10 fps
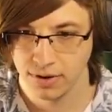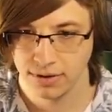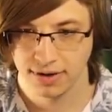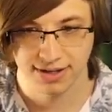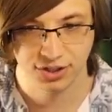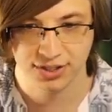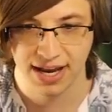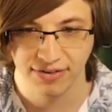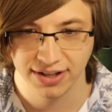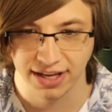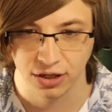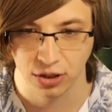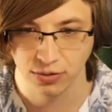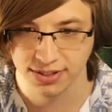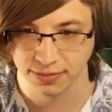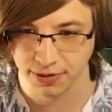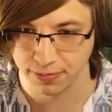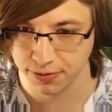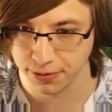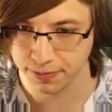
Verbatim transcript: It's just having to get close to people.